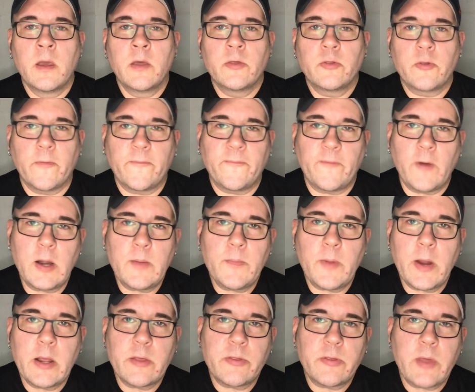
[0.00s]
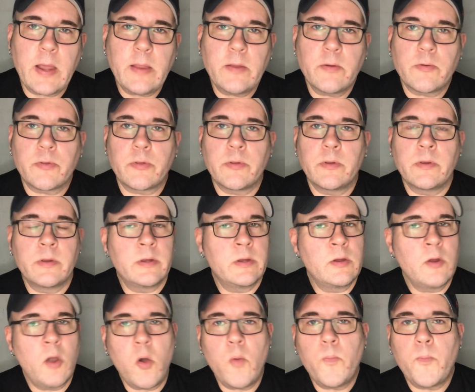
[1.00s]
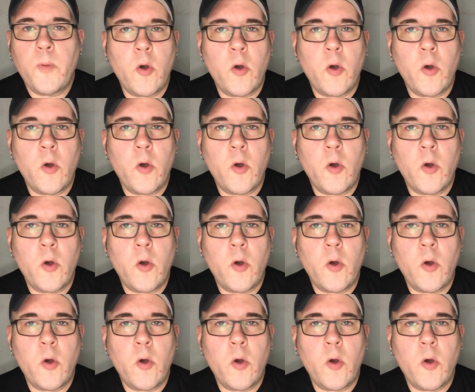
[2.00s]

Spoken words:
So for anybody that say there's no